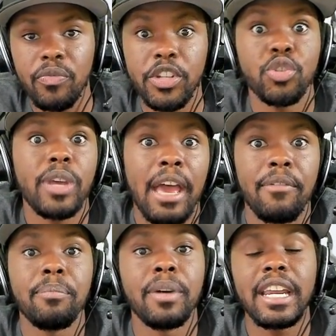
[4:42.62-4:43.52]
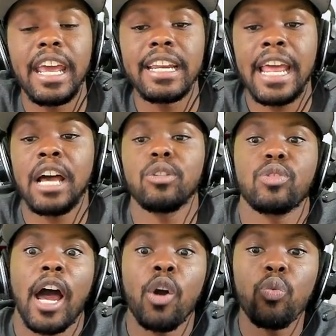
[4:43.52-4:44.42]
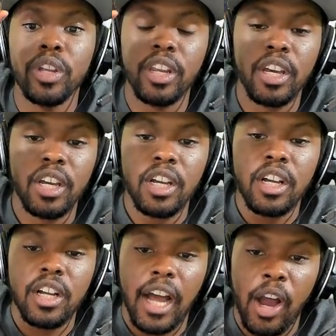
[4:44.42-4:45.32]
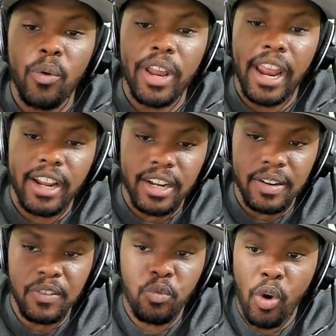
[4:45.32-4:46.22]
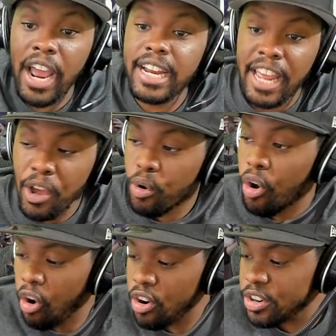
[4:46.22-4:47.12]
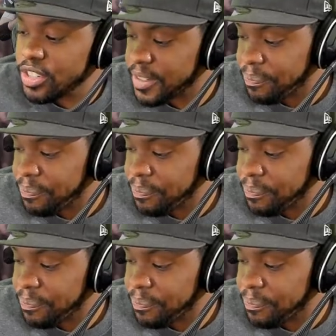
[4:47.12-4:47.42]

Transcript: features we have in Muthead now. So I would, I would write down cards,